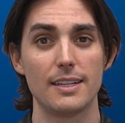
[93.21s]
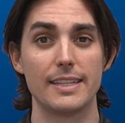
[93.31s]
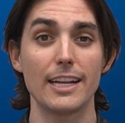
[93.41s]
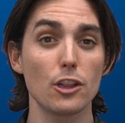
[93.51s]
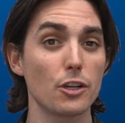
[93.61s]

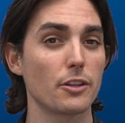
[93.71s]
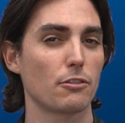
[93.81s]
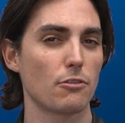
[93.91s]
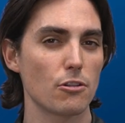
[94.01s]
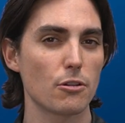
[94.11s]
Take a look at the
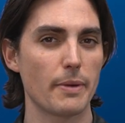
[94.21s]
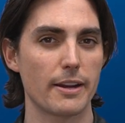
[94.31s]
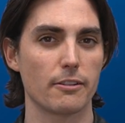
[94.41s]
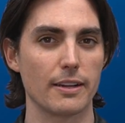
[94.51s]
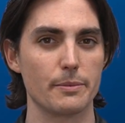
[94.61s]
raw
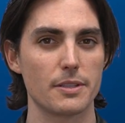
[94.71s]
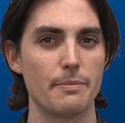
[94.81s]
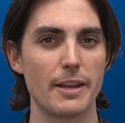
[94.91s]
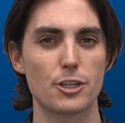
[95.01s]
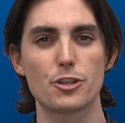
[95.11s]
chromatograms
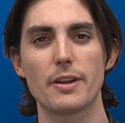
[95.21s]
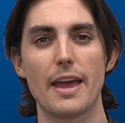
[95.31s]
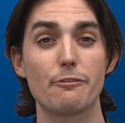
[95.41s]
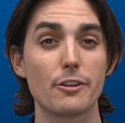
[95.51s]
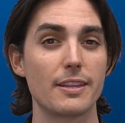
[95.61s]
and make sure
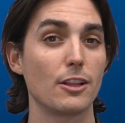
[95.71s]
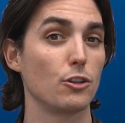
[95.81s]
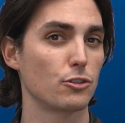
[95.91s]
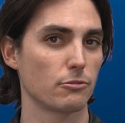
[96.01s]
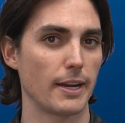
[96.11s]
everything
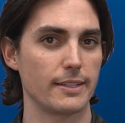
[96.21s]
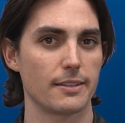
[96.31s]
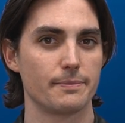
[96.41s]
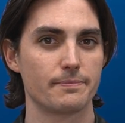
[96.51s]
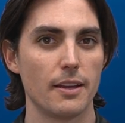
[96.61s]
looks right.
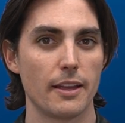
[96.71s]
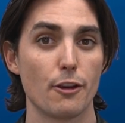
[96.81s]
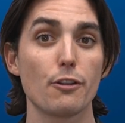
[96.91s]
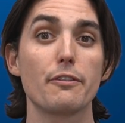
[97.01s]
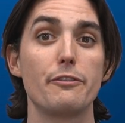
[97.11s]

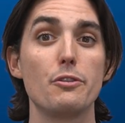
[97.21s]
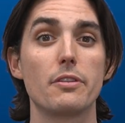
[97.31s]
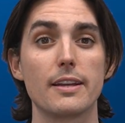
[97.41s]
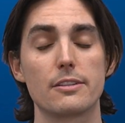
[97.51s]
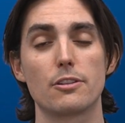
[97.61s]
Here are a few
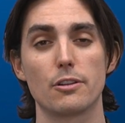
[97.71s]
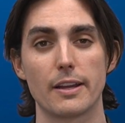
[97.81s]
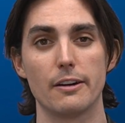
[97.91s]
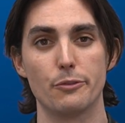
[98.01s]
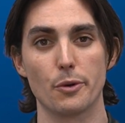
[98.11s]
things to look
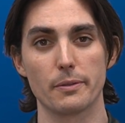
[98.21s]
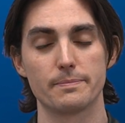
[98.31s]
out for.